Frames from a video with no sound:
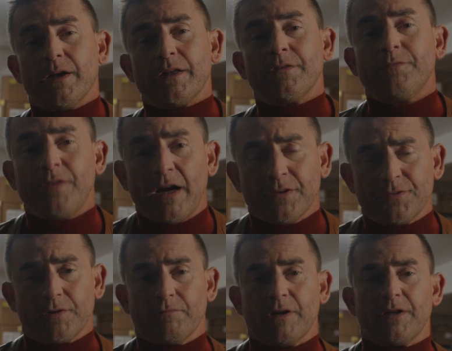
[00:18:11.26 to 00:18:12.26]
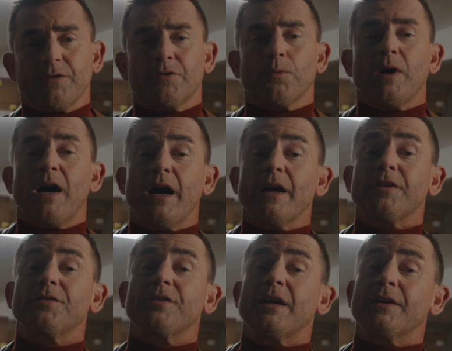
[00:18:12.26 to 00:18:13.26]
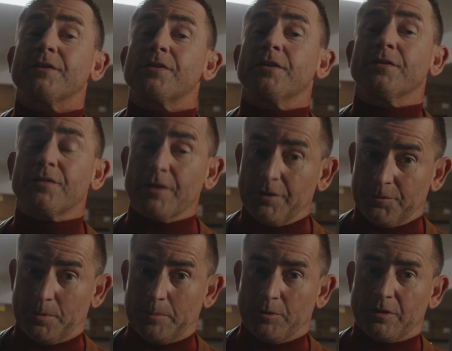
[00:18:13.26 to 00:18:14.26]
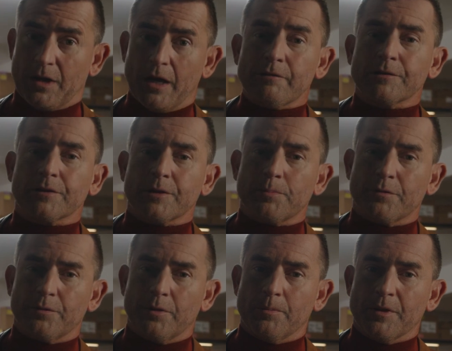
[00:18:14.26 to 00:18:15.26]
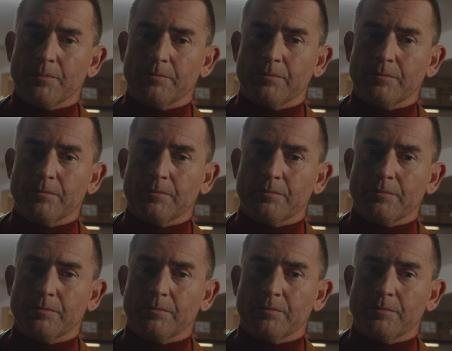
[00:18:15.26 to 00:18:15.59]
at a faster rate and to a higher standard than salespeople currently perform them.